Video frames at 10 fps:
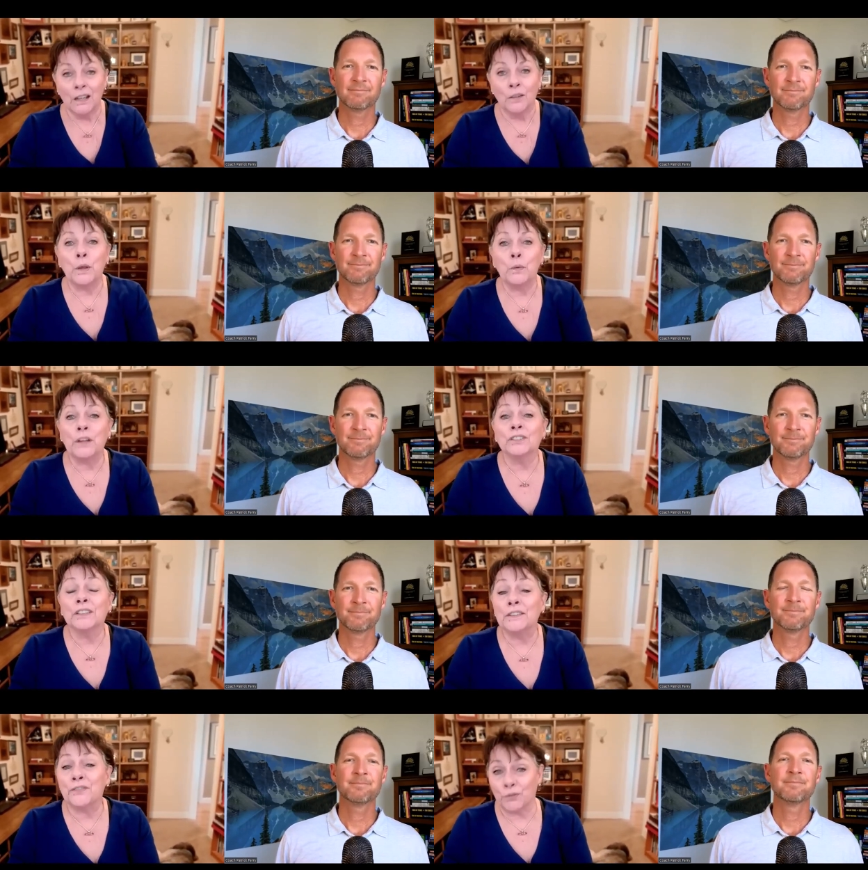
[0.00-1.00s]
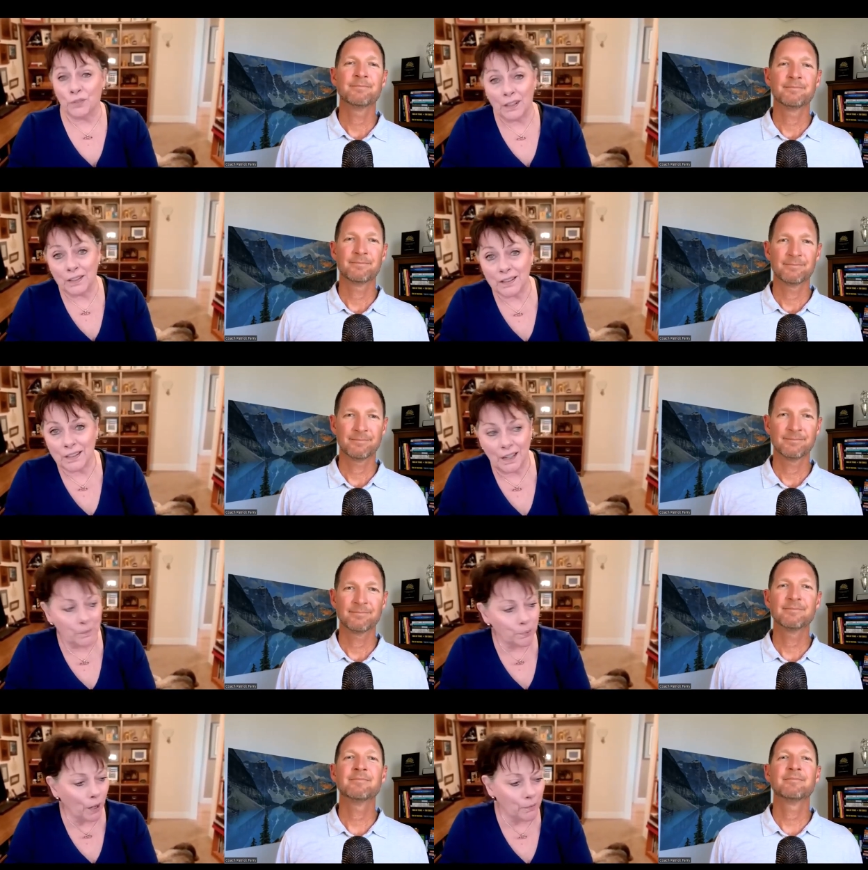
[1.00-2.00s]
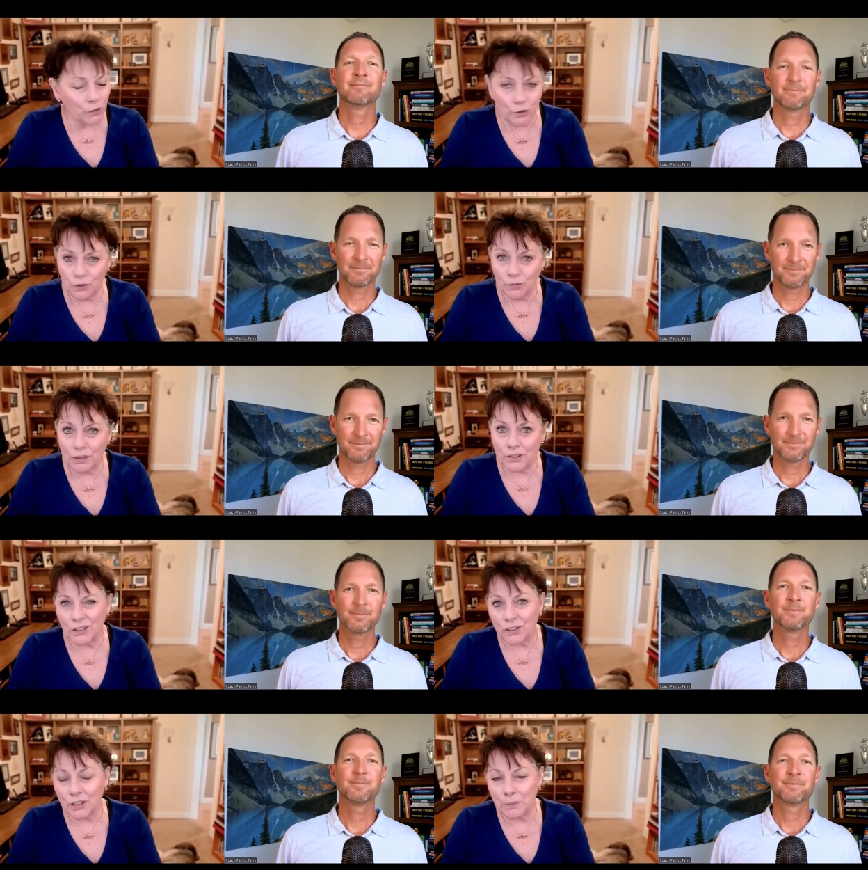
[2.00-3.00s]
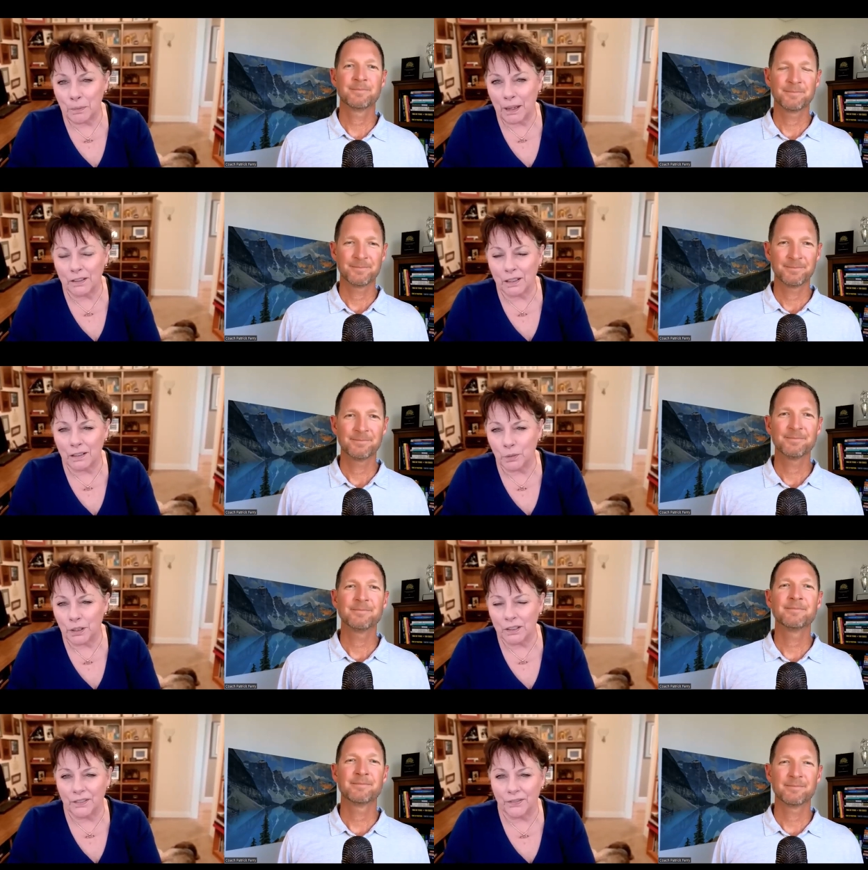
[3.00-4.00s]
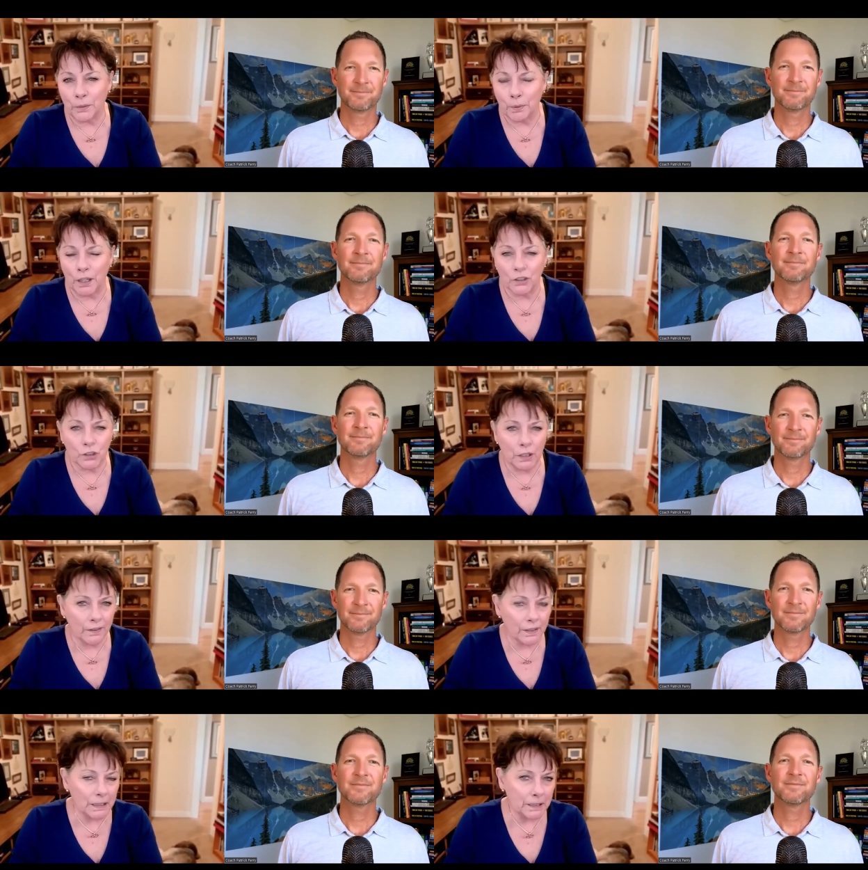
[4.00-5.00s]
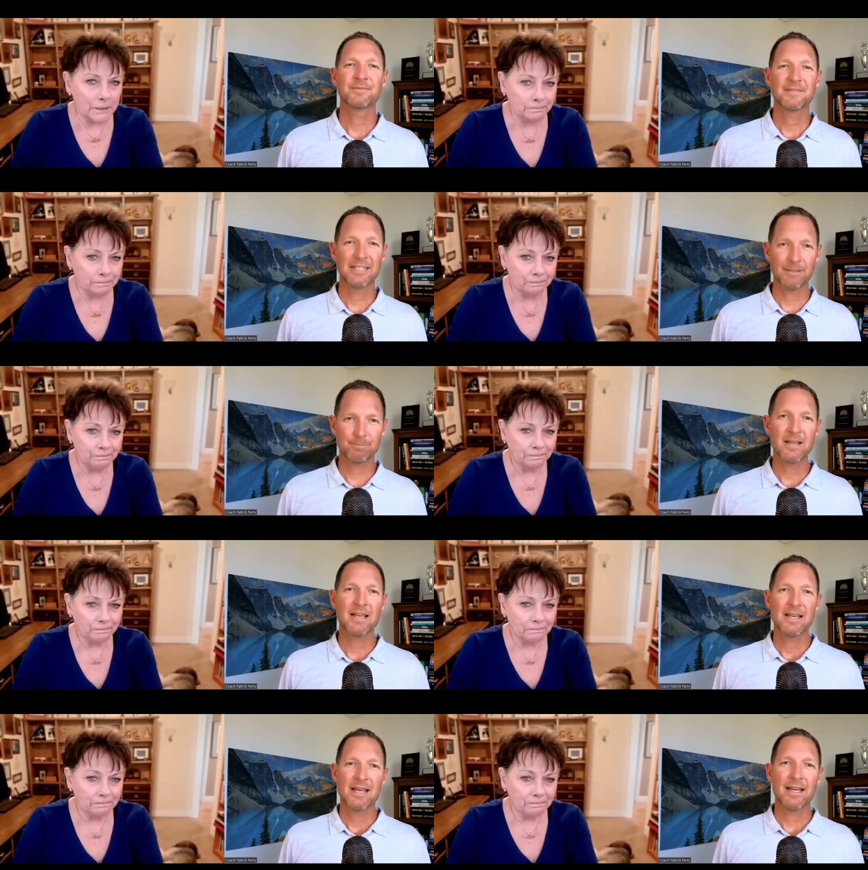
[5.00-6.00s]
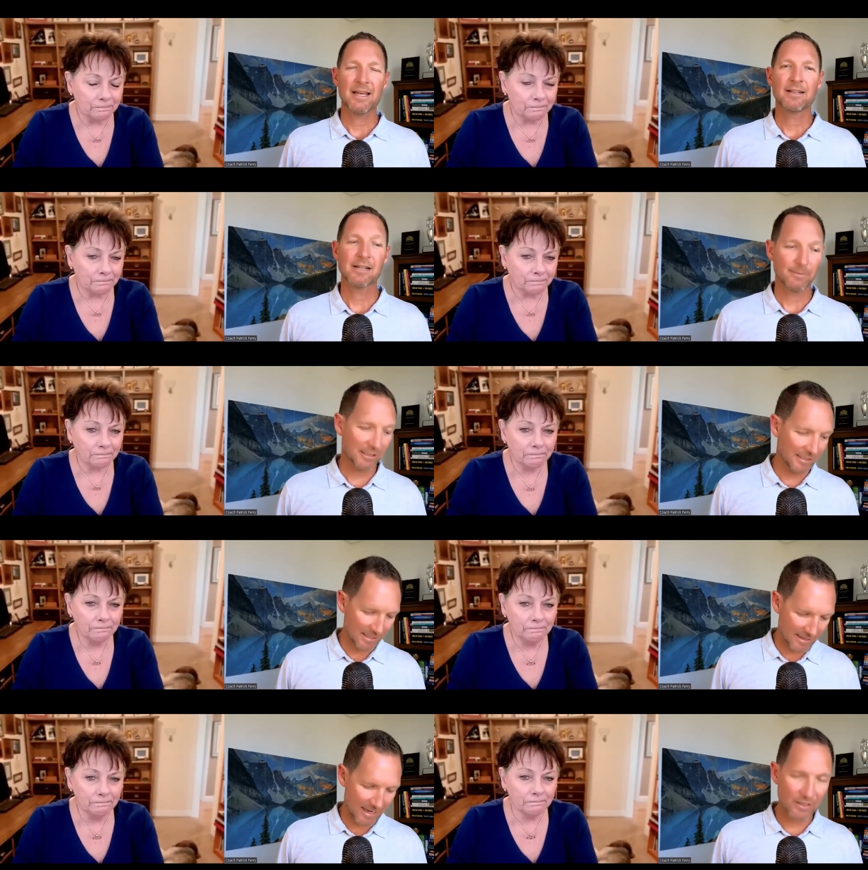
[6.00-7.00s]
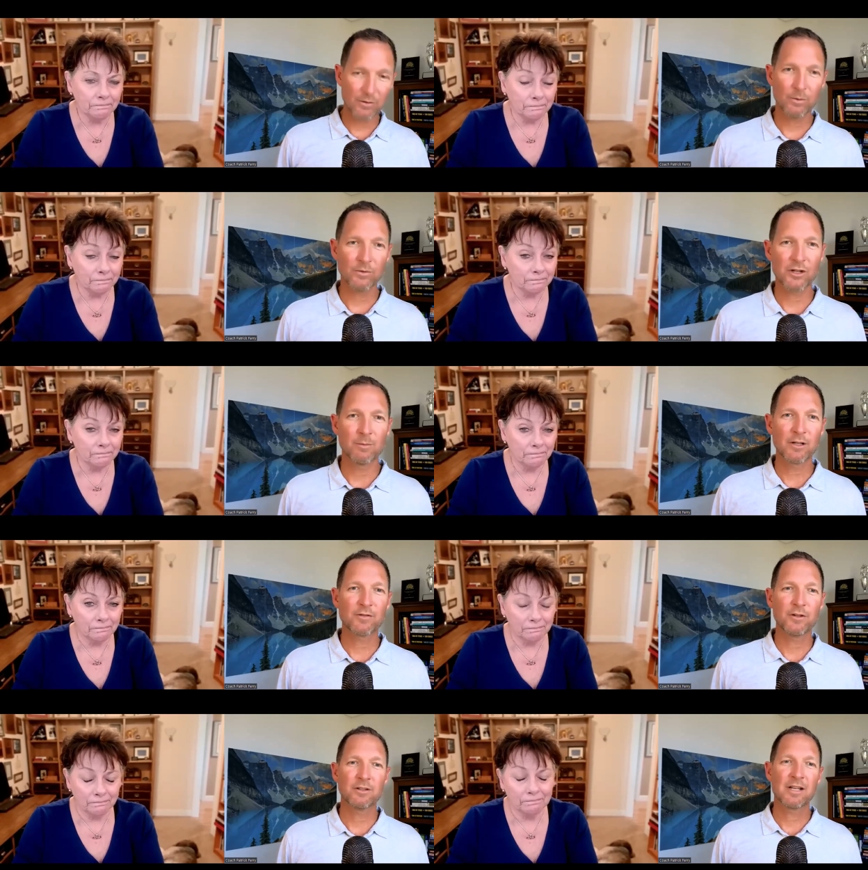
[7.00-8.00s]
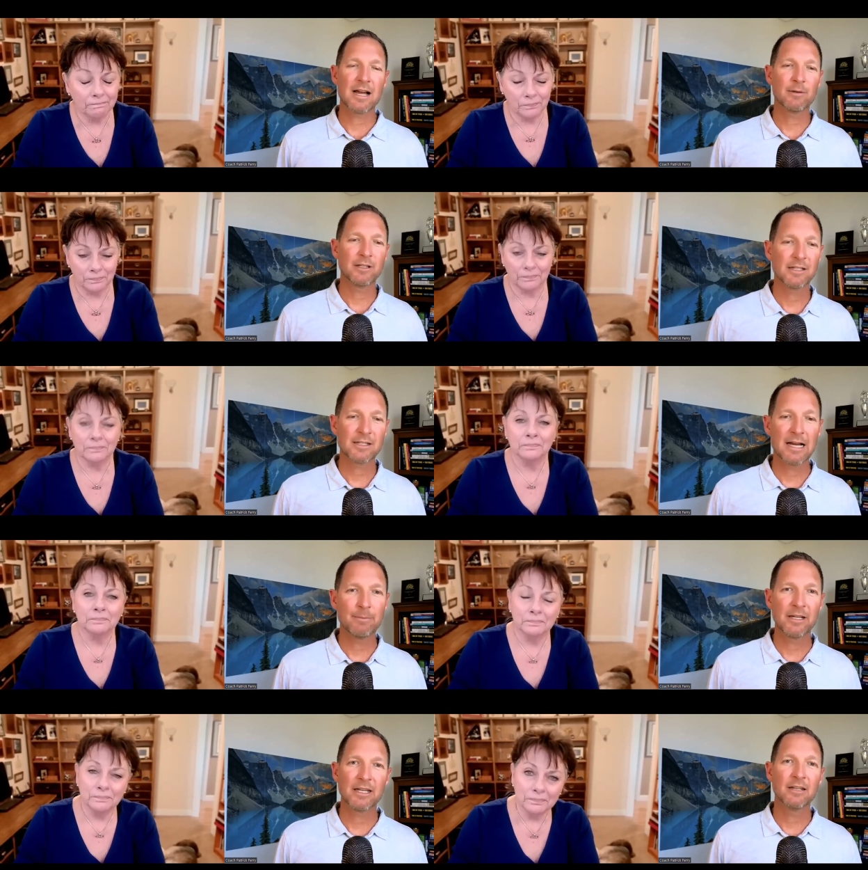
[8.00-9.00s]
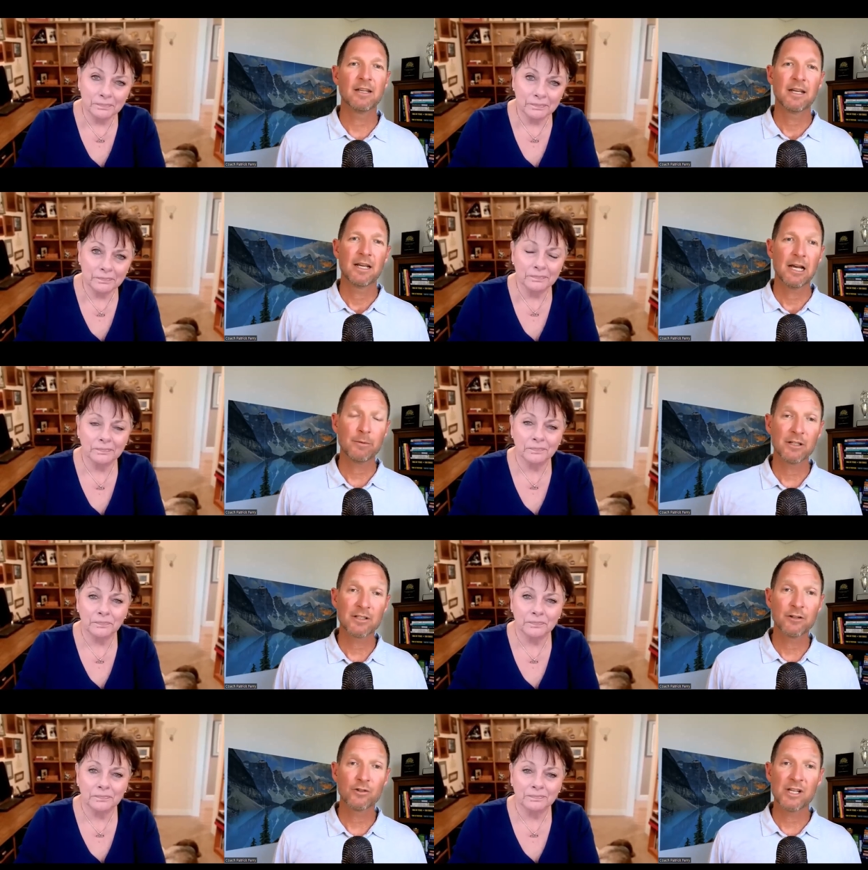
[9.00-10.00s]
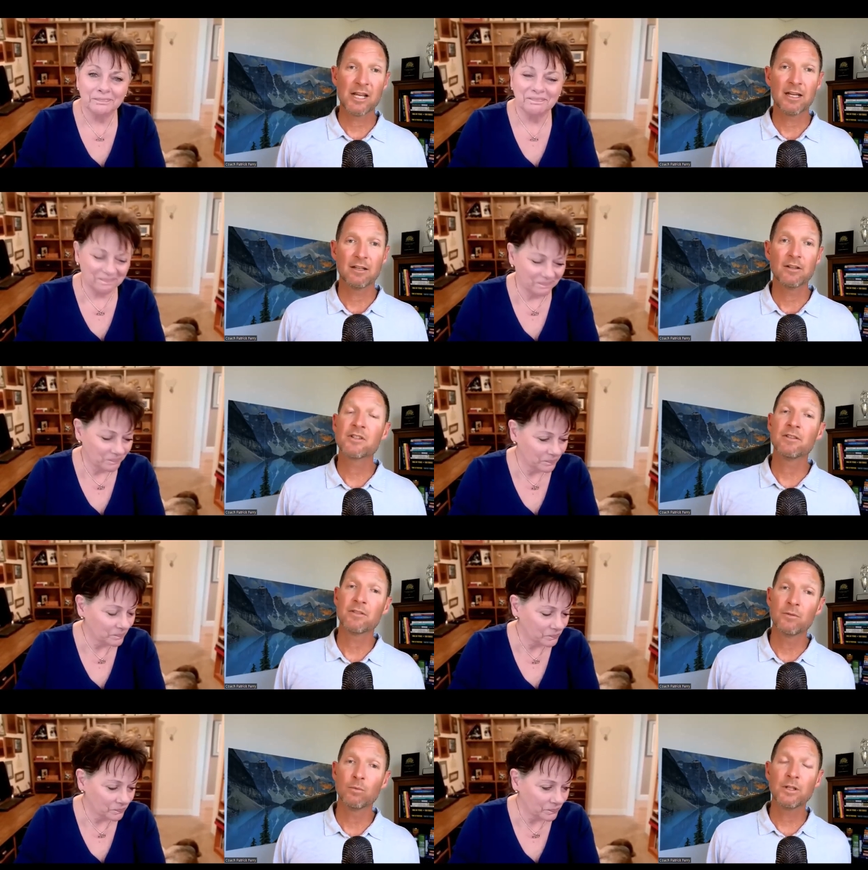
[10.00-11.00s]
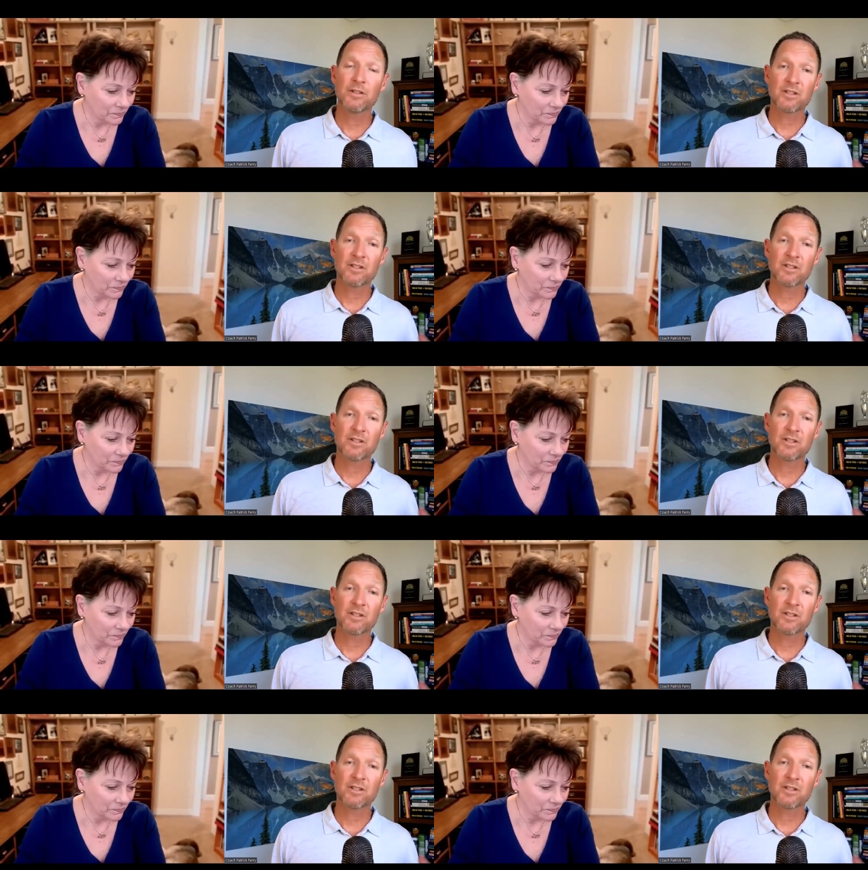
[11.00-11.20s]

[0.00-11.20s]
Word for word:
Speaker 1: we will live through this i promise you it's just going to be painted with a different brush i think
Speaker 2: Yep. And I'm excited. Thank you so much for your time on this topic and helping us to understand this, the really